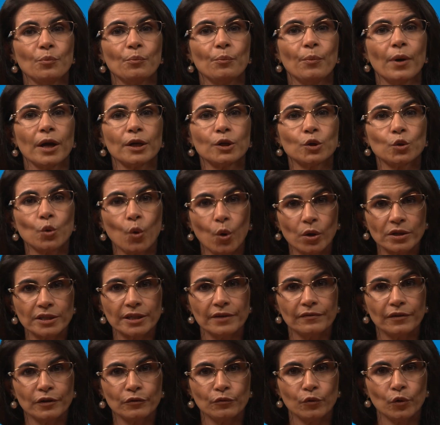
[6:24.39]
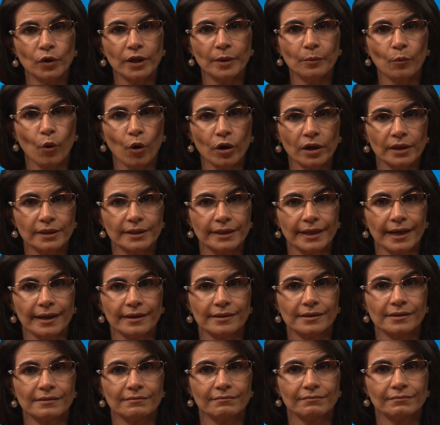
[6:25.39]
but not even fully modeled
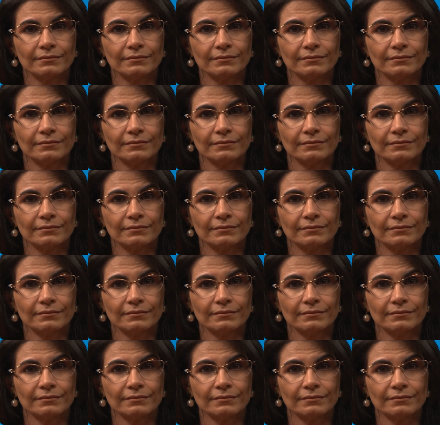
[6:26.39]
yet.